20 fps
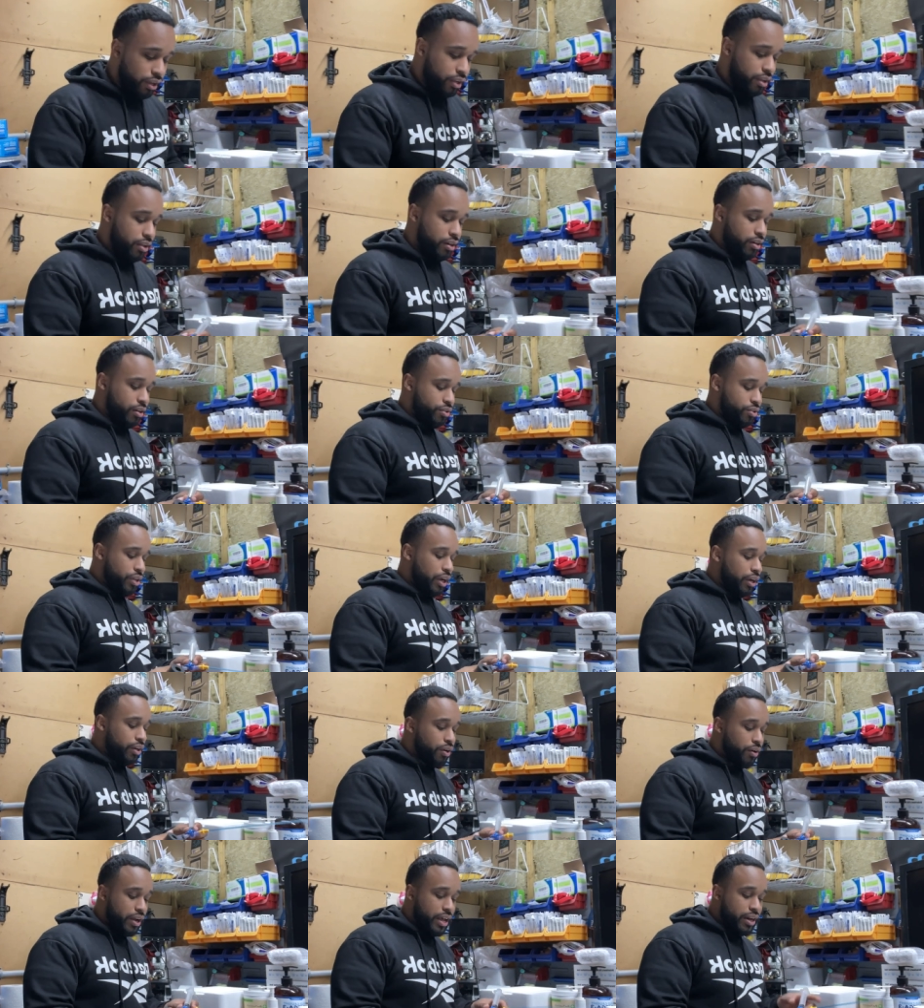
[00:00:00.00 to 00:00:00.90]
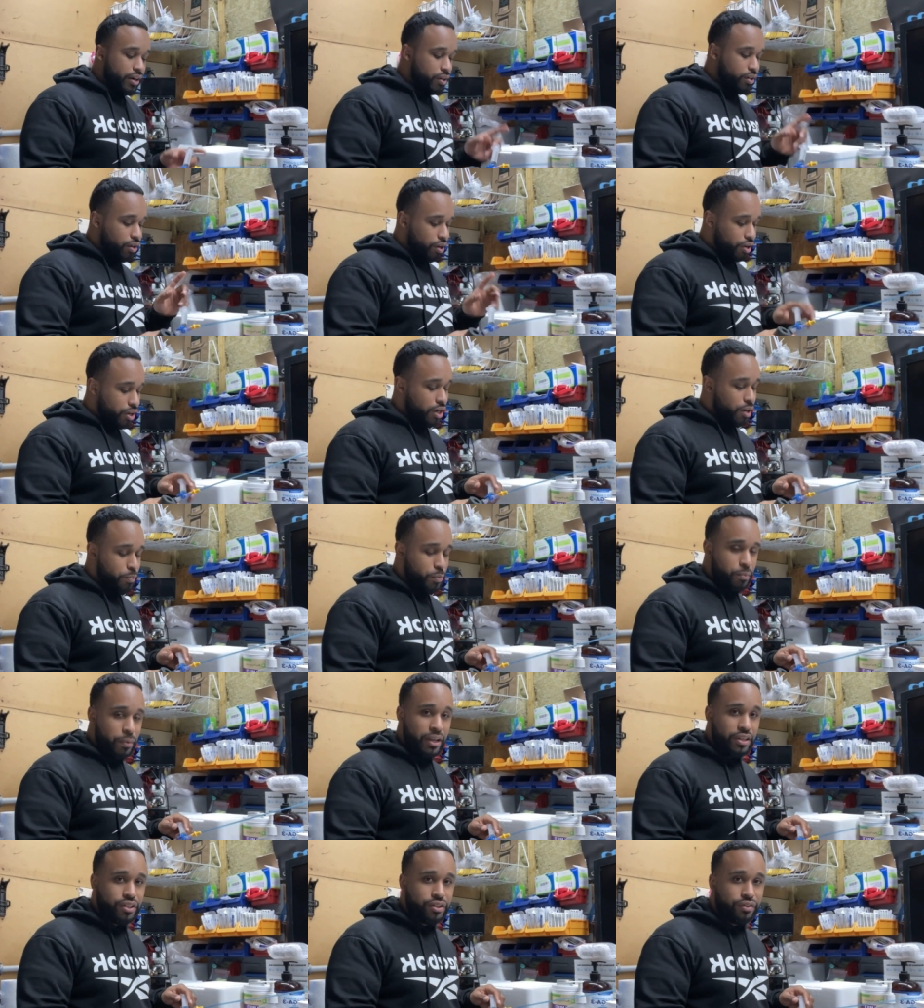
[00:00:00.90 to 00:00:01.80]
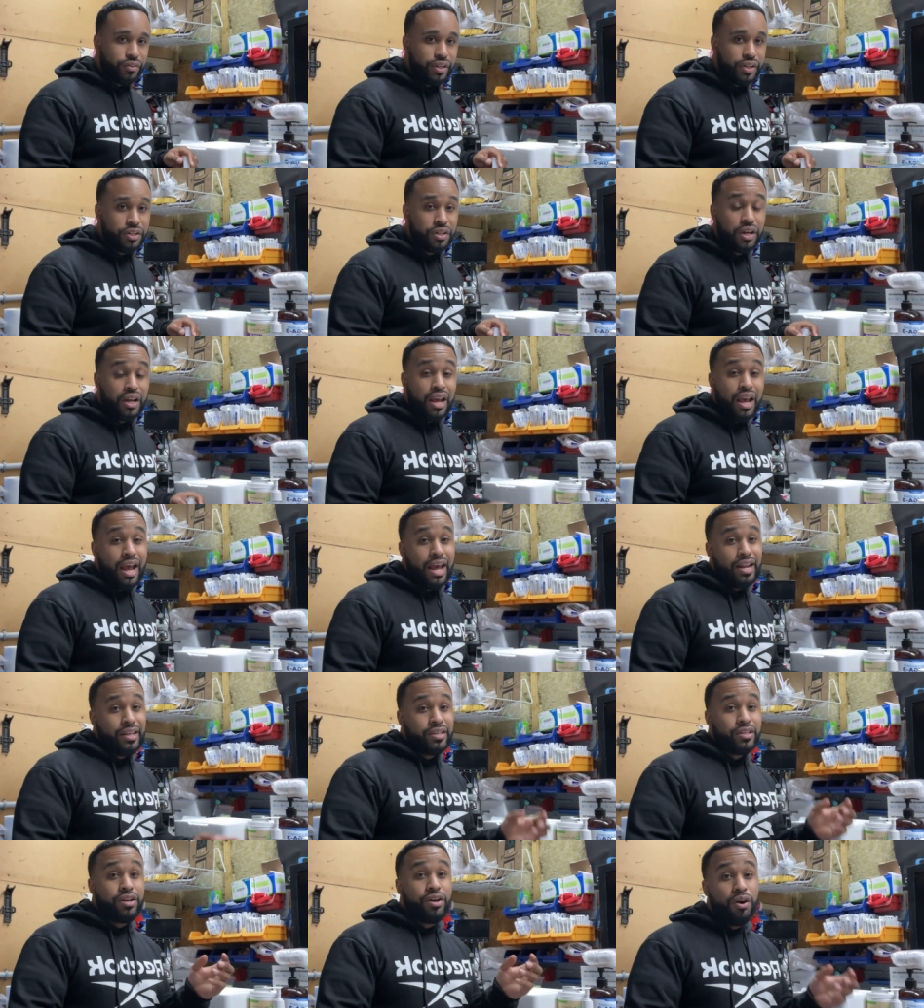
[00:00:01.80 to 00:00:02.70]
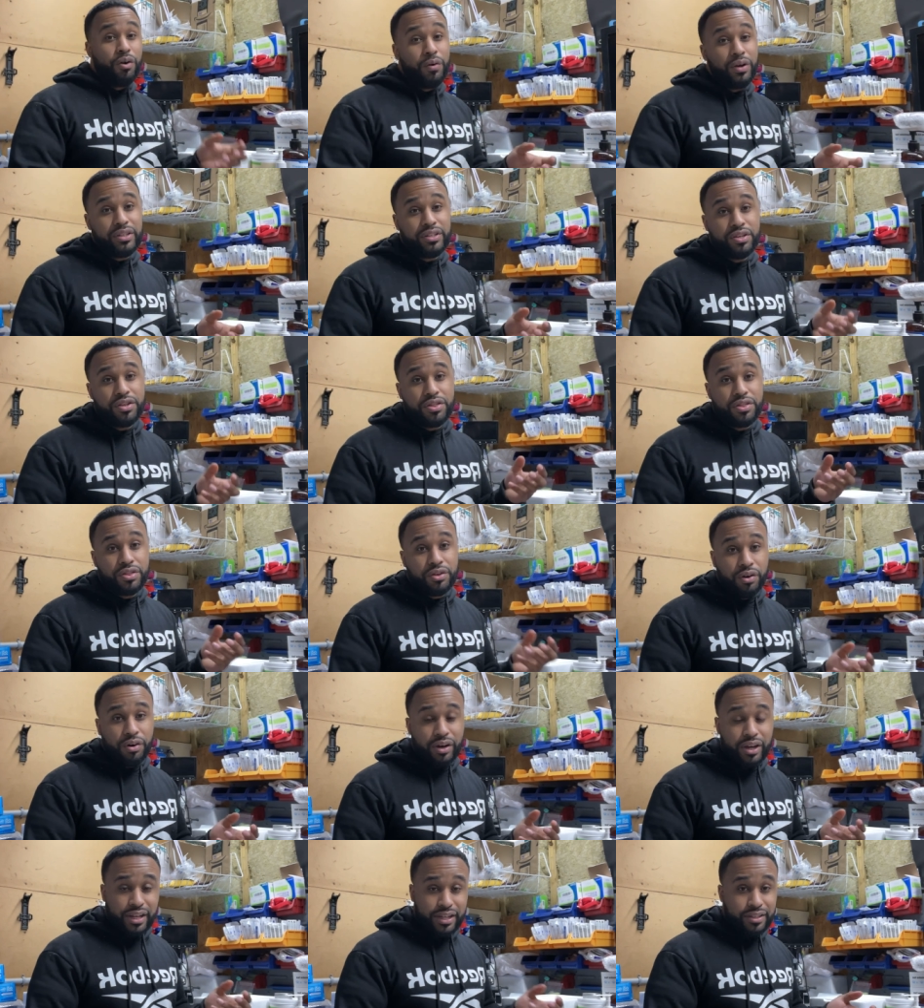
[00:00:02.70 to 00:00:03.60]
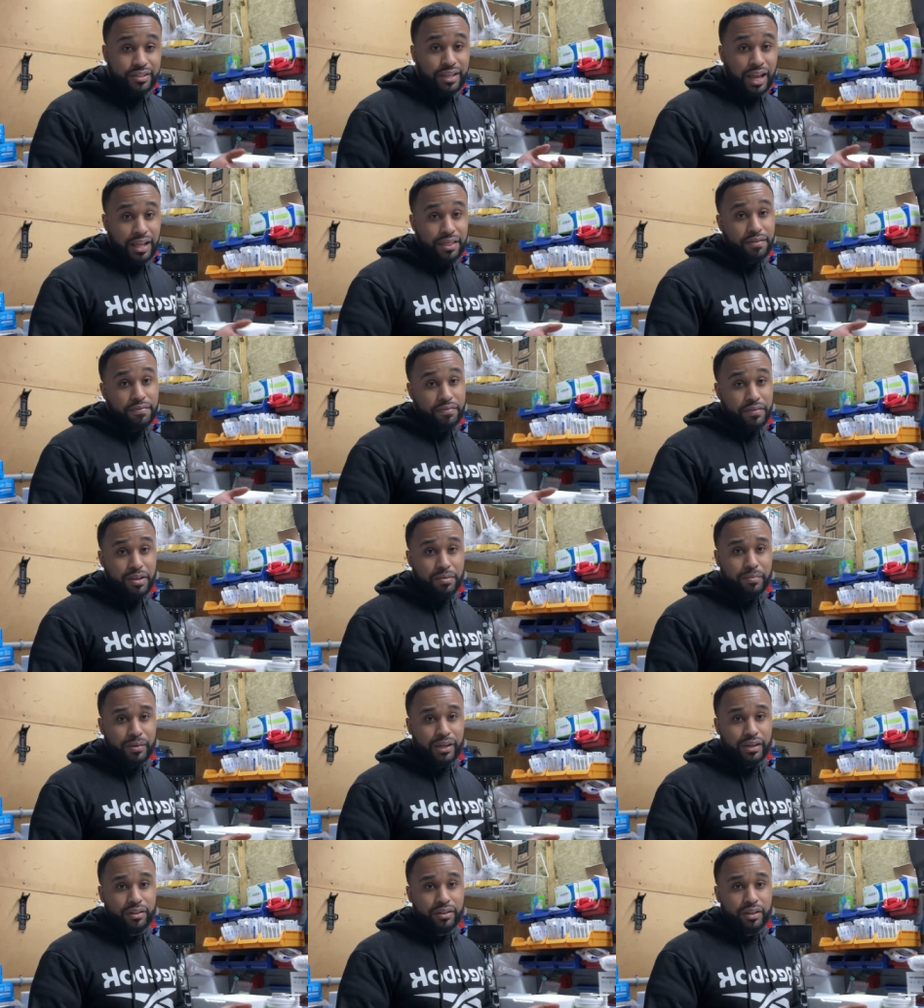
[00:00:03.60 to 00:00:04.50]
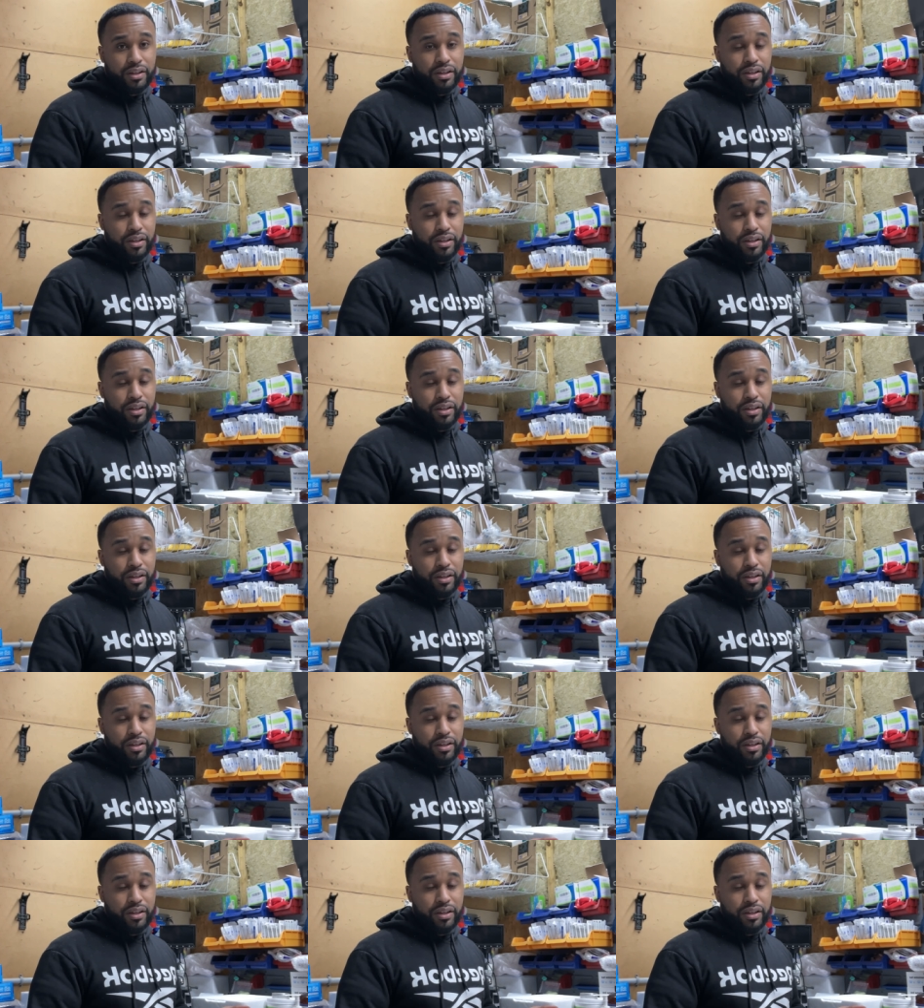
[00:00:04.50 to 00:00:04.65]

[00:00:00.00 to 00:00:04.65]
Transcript: you know, so I'll go ahead and load it up in my syringe, and it's going to thaw inside the female.